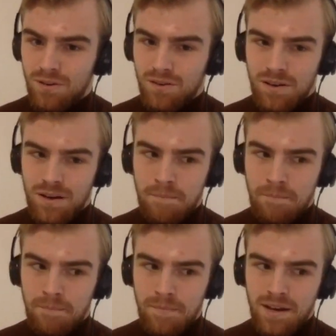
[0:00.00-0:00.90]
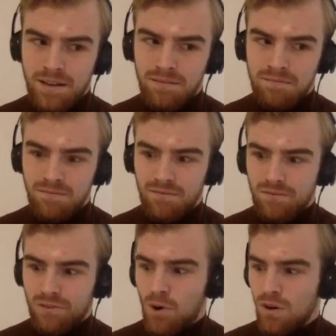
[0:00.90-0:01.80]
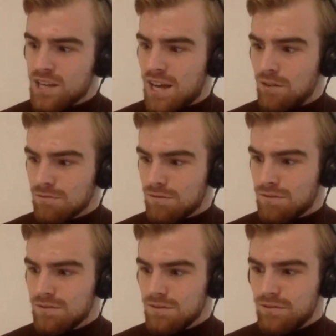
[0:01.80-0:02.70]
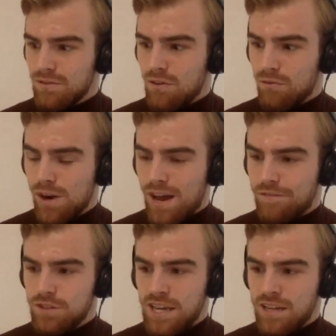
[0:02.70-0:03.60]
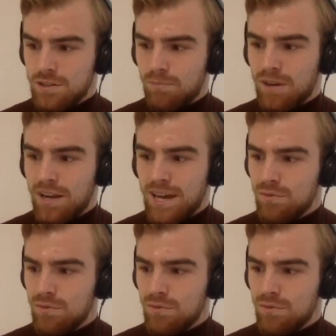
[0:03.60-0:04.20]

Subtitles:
And from all accounts of what I've seen as a player,